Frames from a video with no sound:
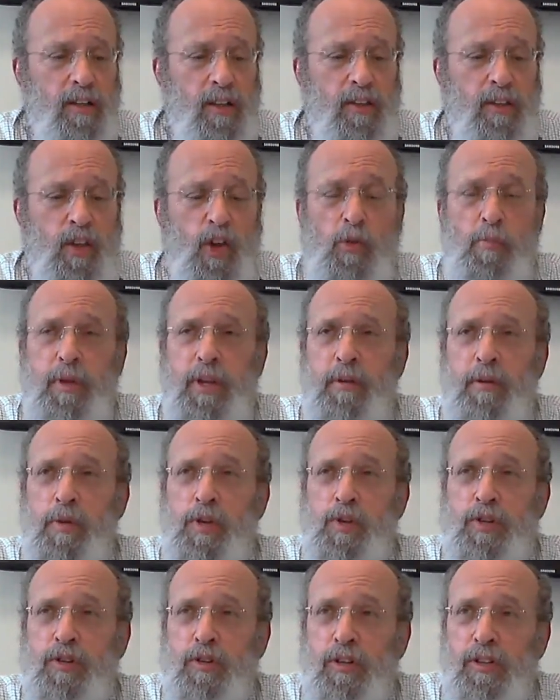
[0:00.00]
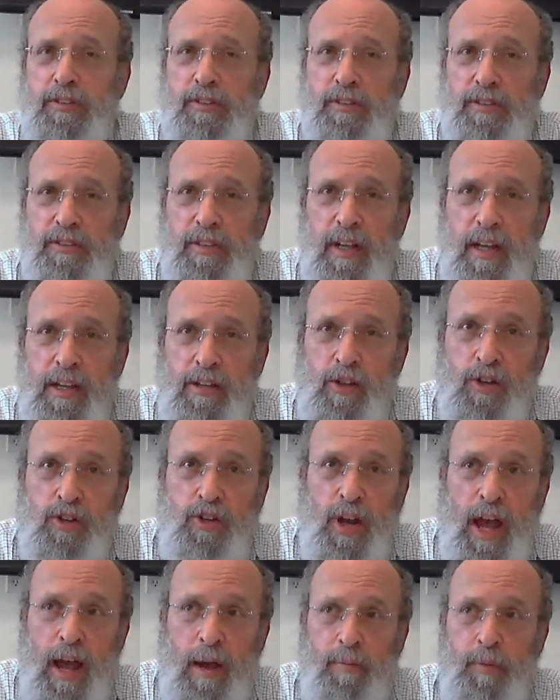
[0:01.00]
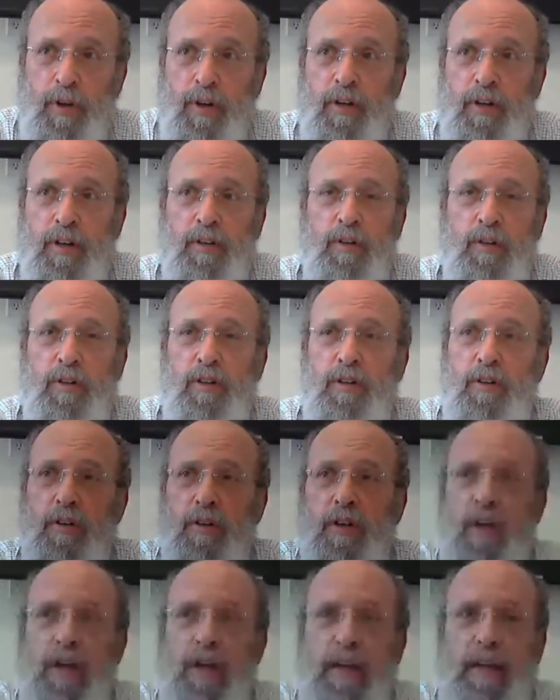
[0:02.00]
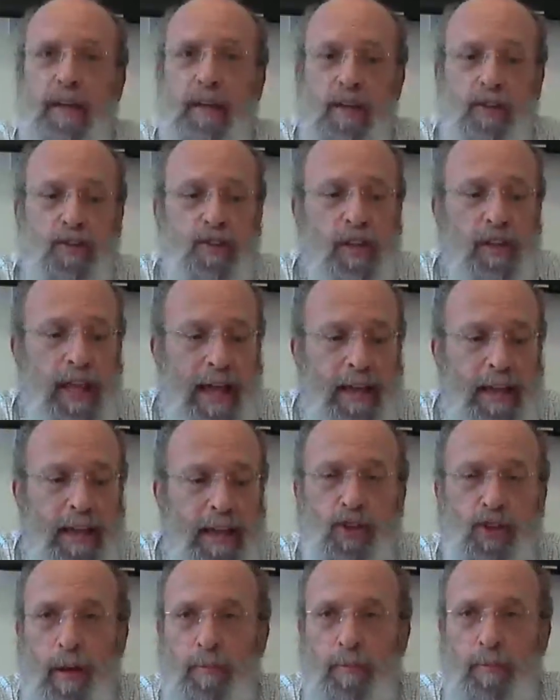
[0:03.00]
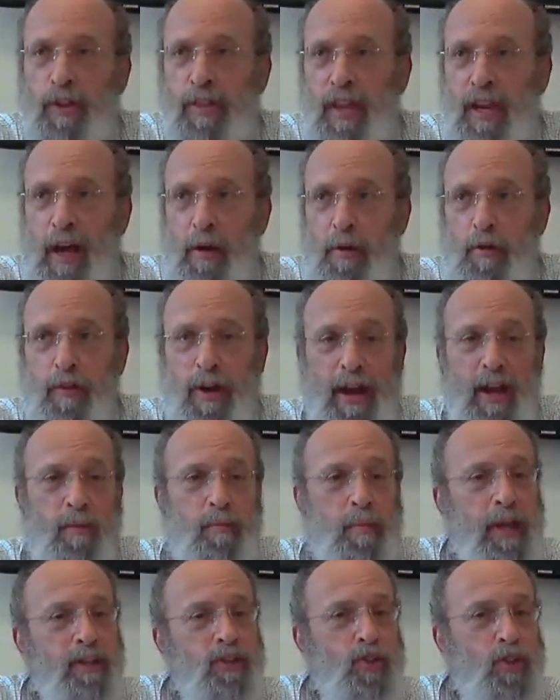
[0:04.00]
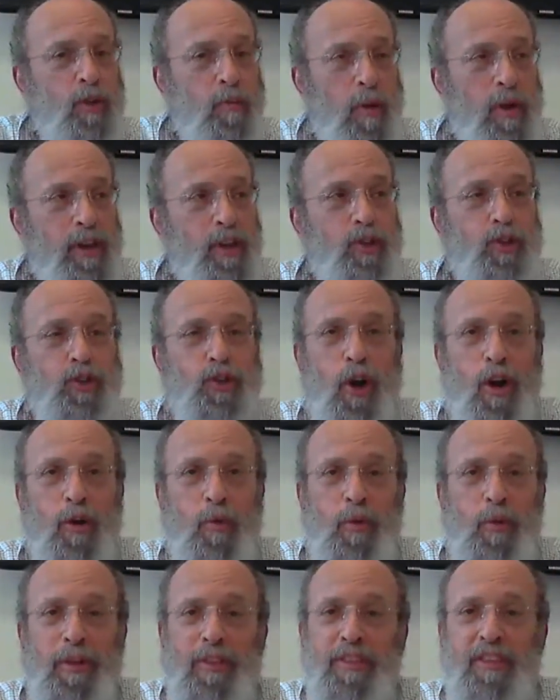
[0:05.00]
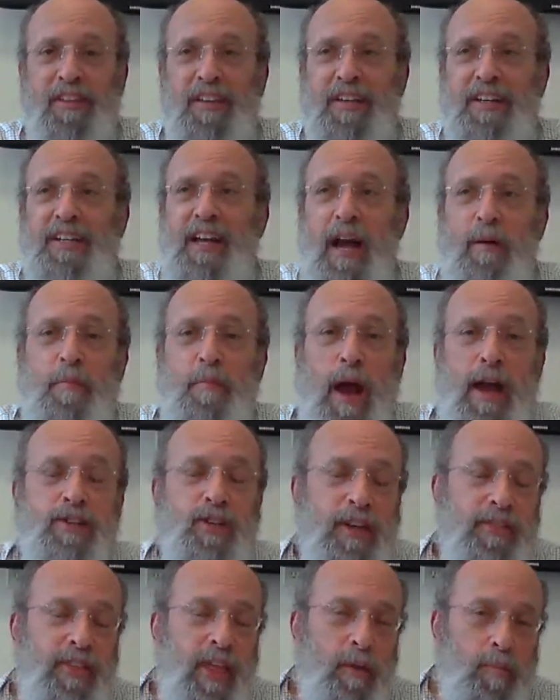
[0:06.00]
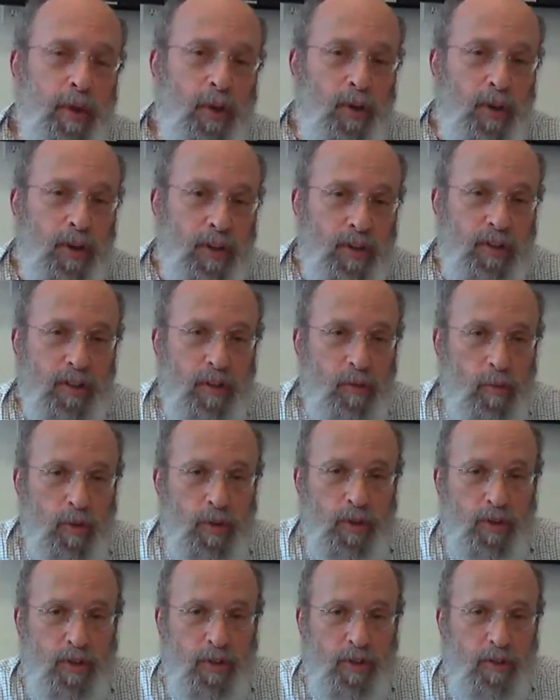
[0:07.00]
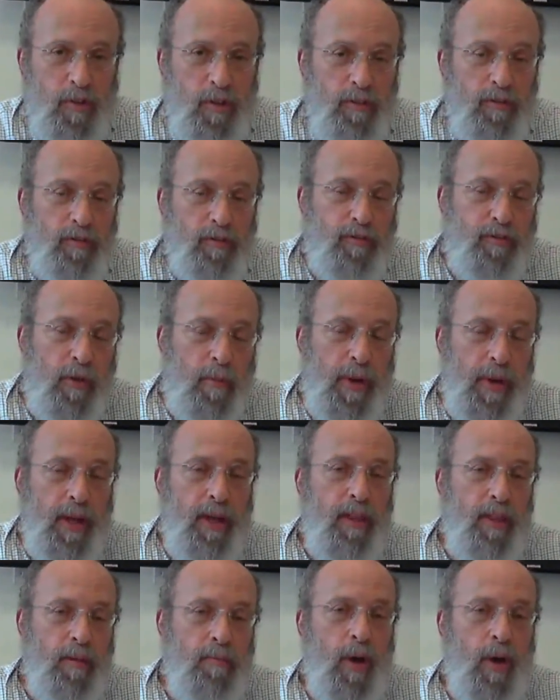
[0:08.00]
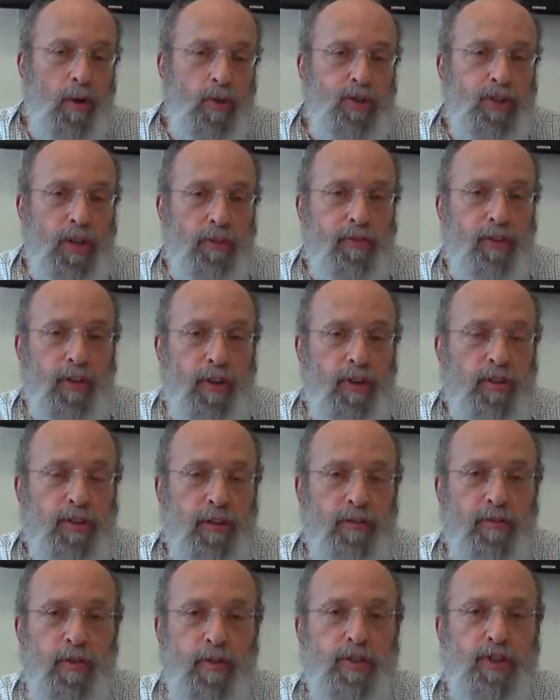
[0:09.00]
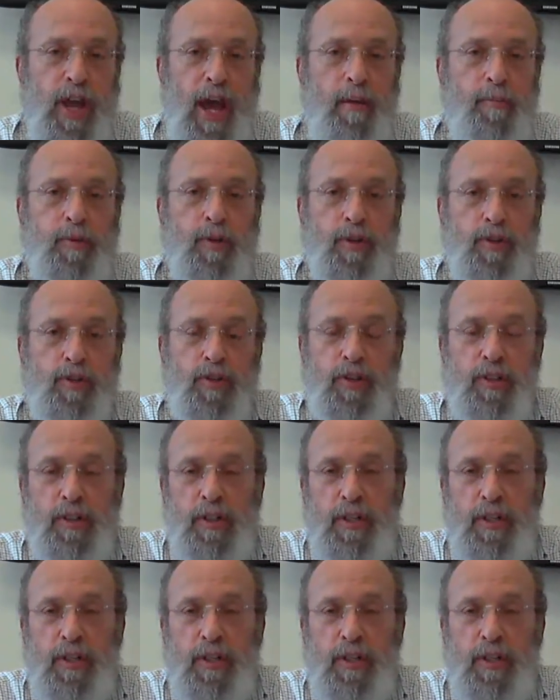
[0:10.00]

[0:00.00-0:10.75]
the human image as a chapter is the last chapter that I would recommend somebody to start with. I say that because it was, for me, the most difficult of the chapters.